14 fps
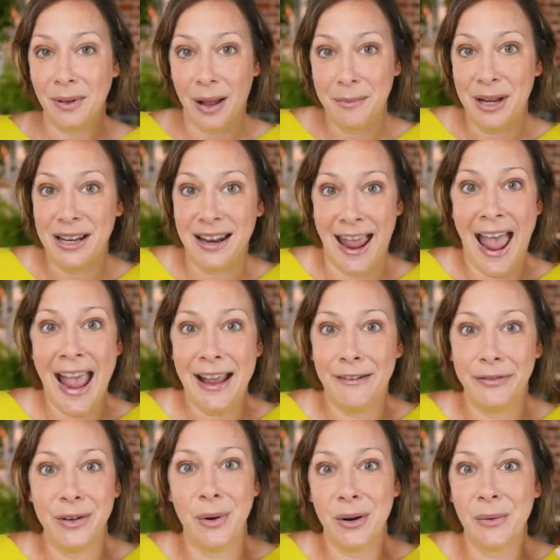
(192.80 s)
I mean, hey,
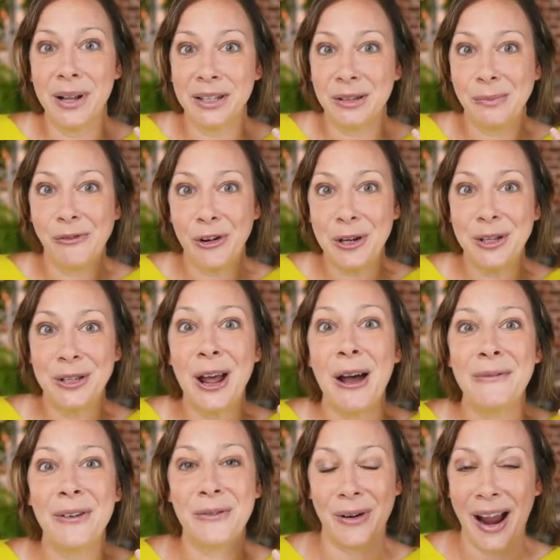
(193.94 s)
if you want to win some free
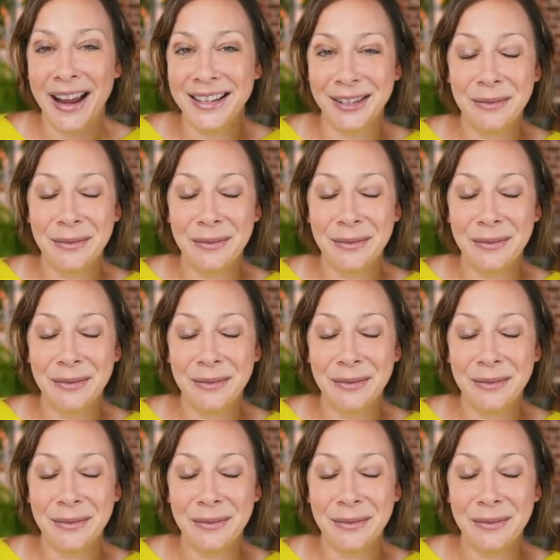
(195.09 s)
stuff, right?